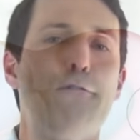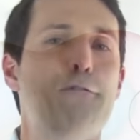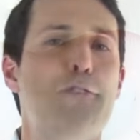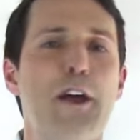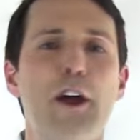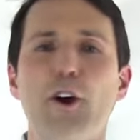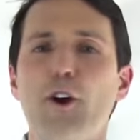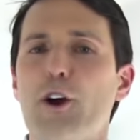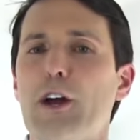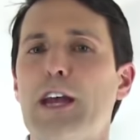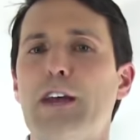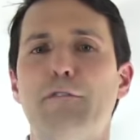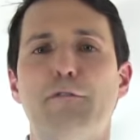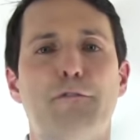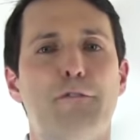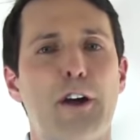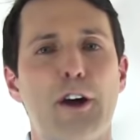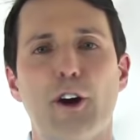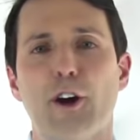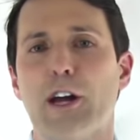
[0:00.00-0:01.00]
very,
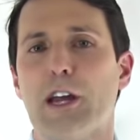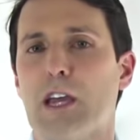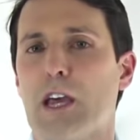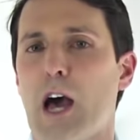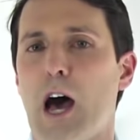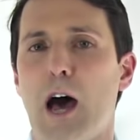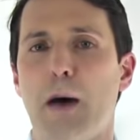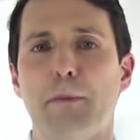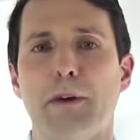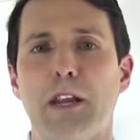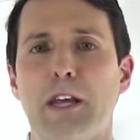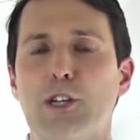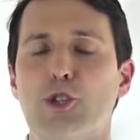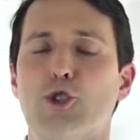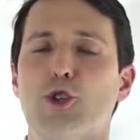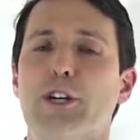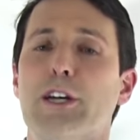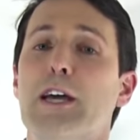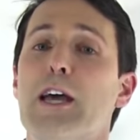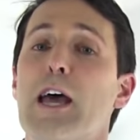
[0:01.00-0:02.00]
very common
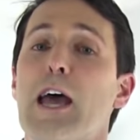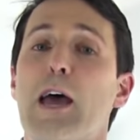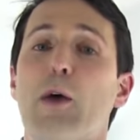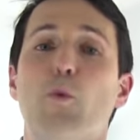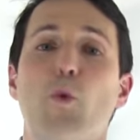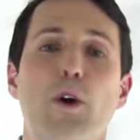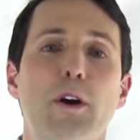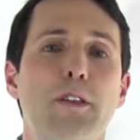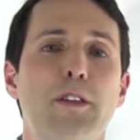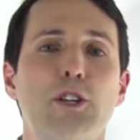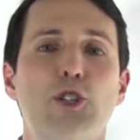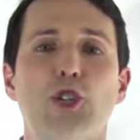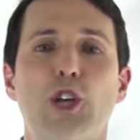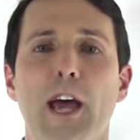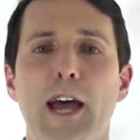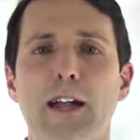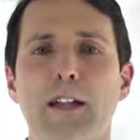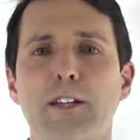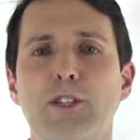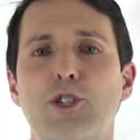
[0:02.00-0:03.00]
injury, and one of the
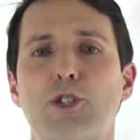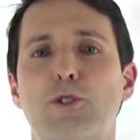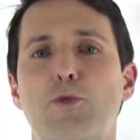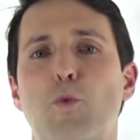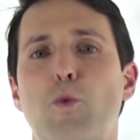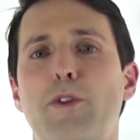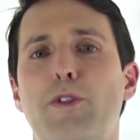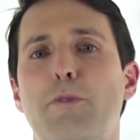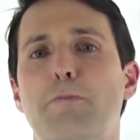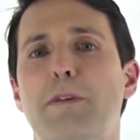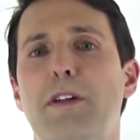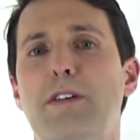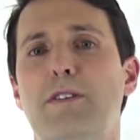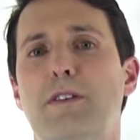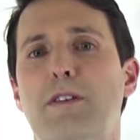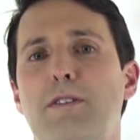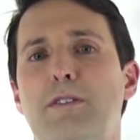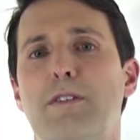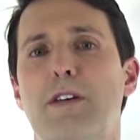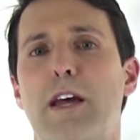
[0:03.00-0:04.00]
challenges with a
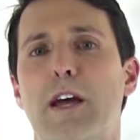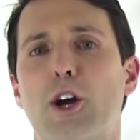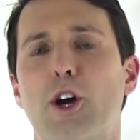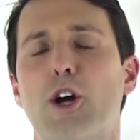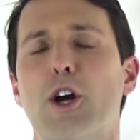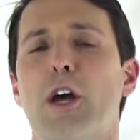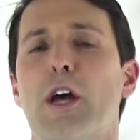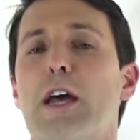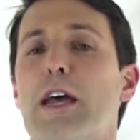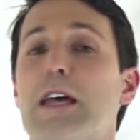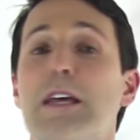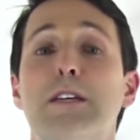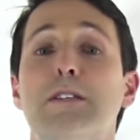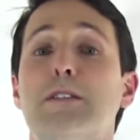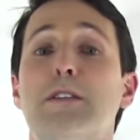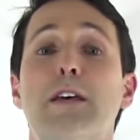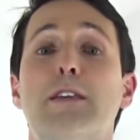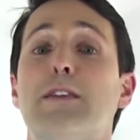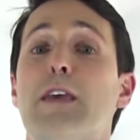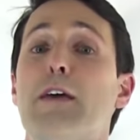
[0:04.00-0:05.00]
meniscus tear
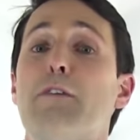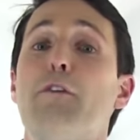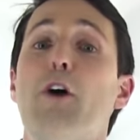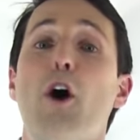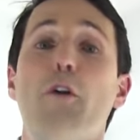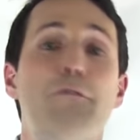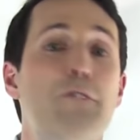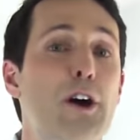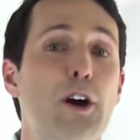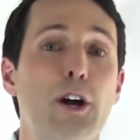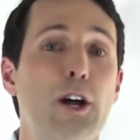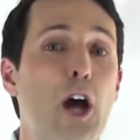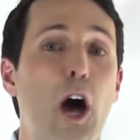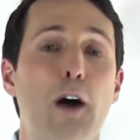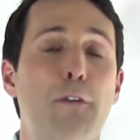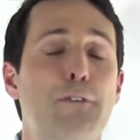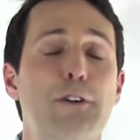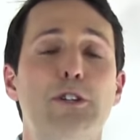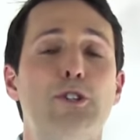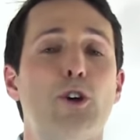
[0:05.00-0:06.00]
is that they very
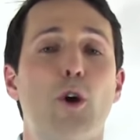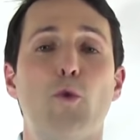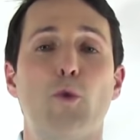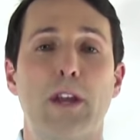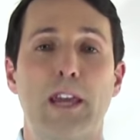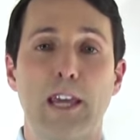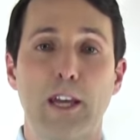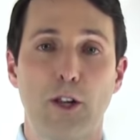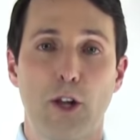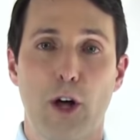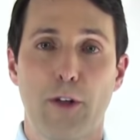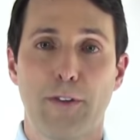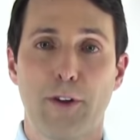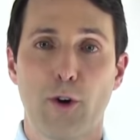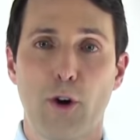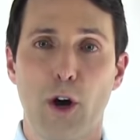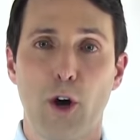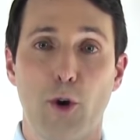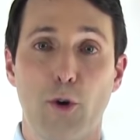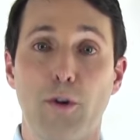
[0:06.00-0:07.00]
often don't heal on
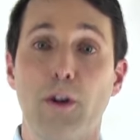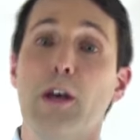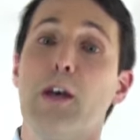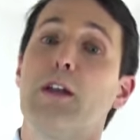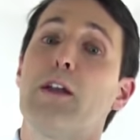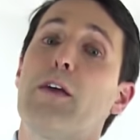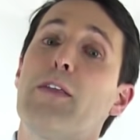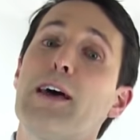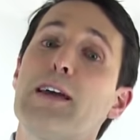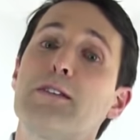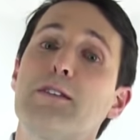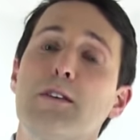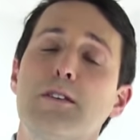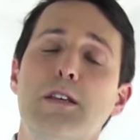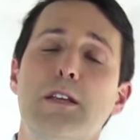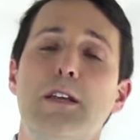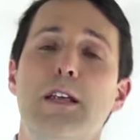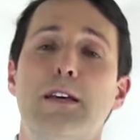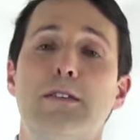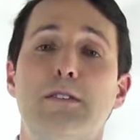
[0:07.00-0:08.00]
their own. Now, that
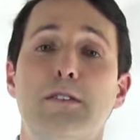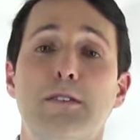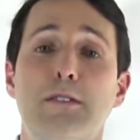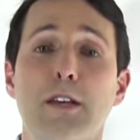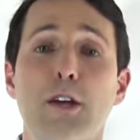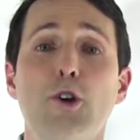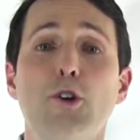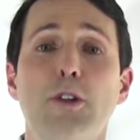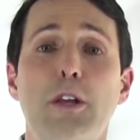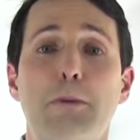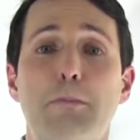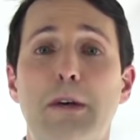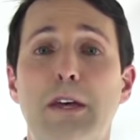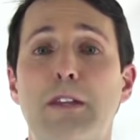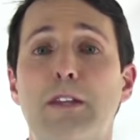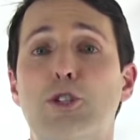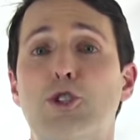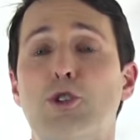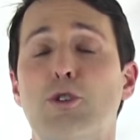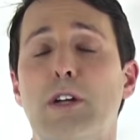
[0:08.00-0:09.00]
doesn't necessarily
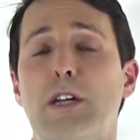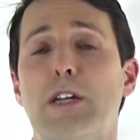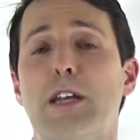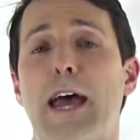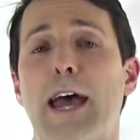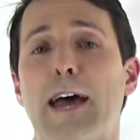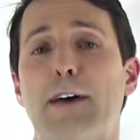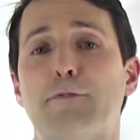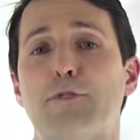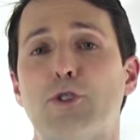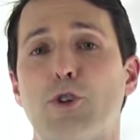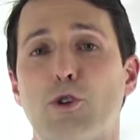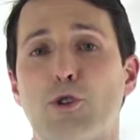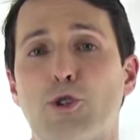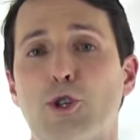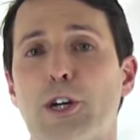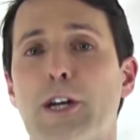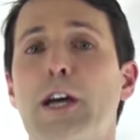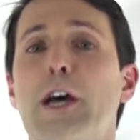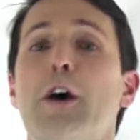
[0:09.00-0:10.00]
mean that you need to have
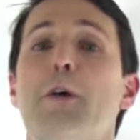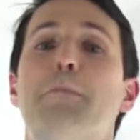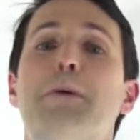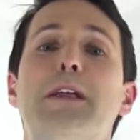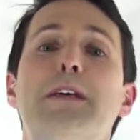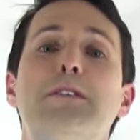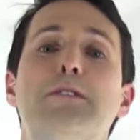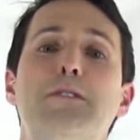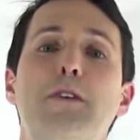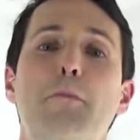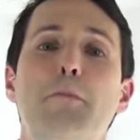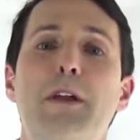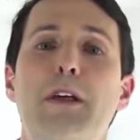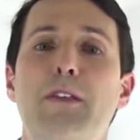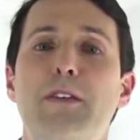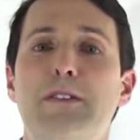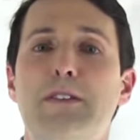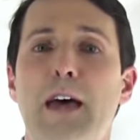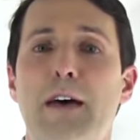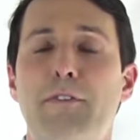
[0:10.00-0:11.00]
surgery, but in
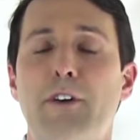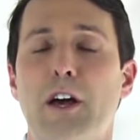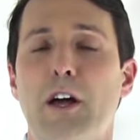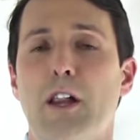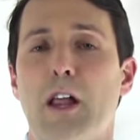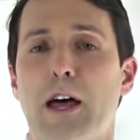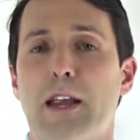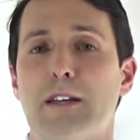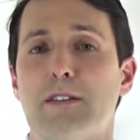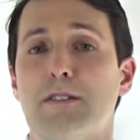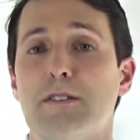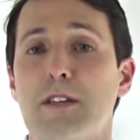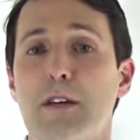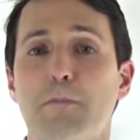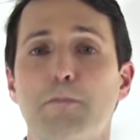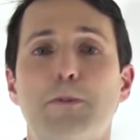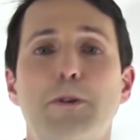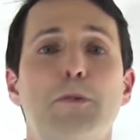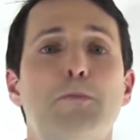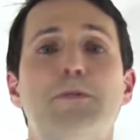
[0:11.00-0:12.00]
somebody that's having a lot of
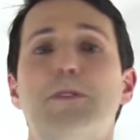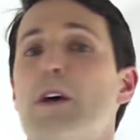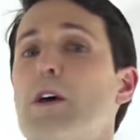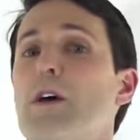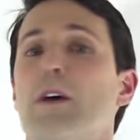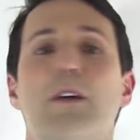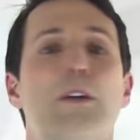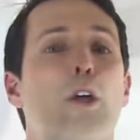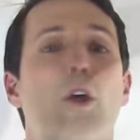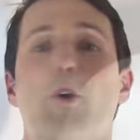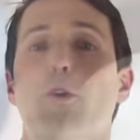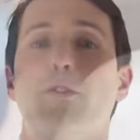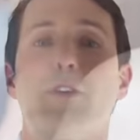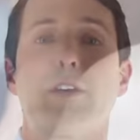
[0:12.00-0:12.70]
symptoms, you know,